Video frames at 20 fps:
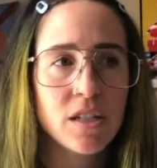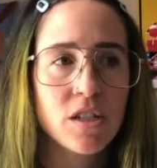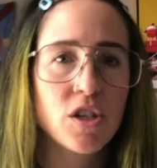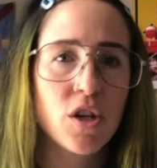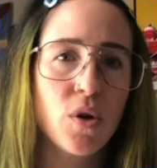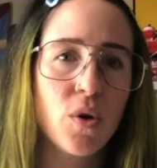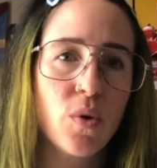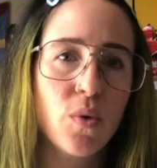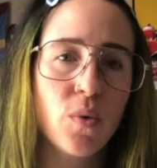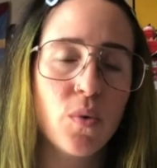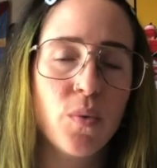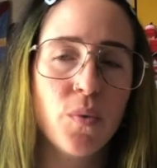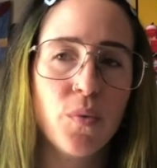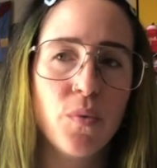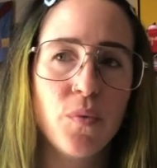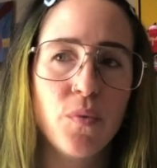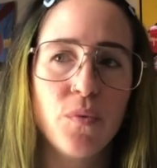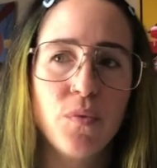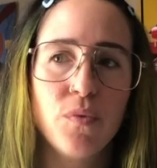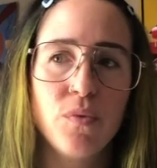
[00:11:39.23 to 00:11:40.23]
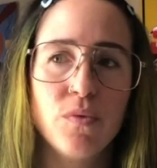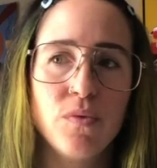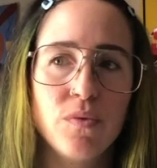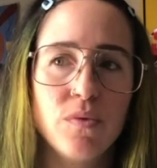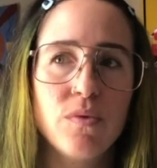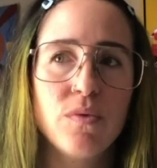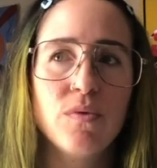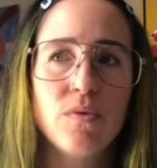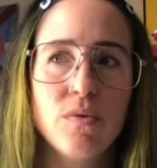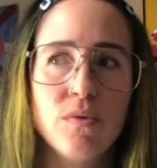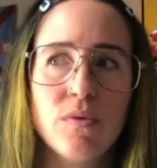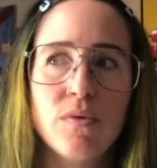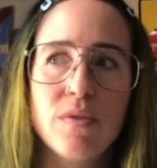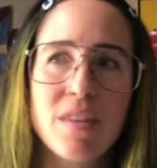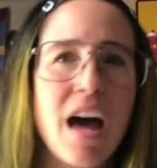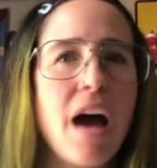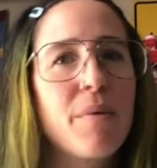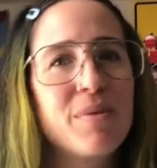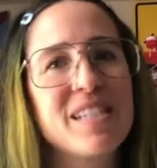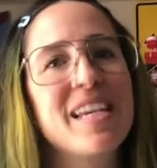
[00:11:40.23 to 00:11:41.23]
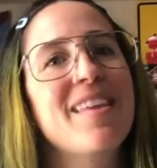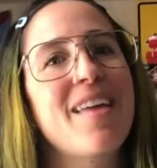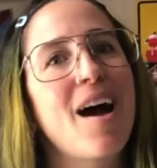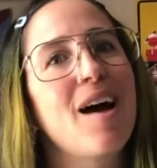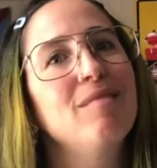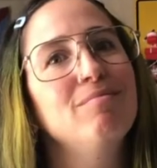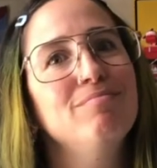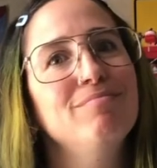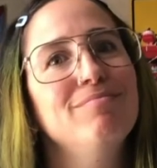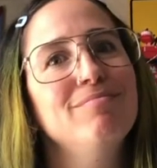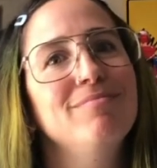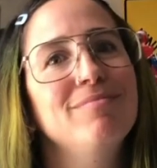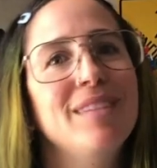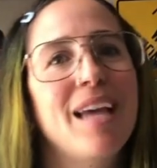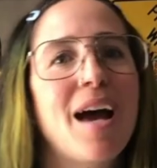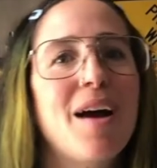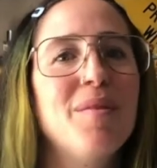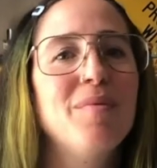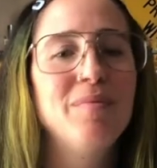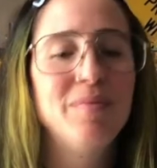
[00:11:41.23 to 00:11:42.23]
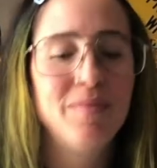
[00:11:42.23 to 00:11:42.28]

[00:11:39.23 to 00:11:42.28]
So I would say that. Yeah.